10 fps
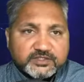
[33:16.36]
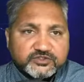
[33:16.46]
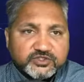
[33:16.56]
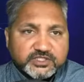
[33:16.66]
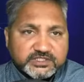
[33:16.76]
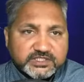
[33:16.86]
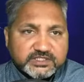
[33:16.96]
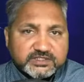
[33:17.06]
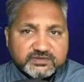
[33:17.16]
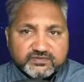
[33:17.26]
so this
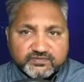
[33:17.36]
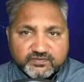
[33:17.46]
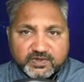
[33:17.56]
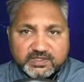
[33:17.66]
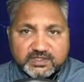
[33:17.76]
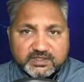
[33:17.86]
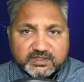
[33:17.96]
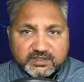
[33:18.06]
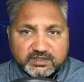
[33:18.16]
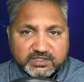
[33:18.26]
is what the
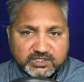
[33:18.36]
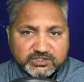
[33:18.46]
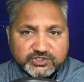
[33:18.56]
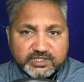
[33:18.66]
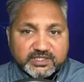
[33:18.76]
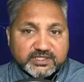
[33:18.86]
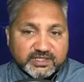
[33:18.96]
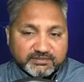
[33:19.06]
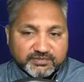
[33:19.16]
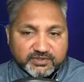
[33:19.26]
culture in the
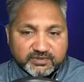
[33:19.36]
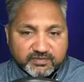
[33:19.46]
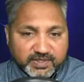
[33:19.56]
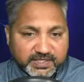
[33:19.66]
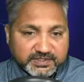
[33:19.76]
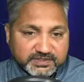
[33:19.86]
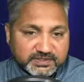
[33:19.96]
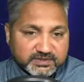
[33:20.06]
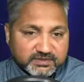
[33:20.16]
temple is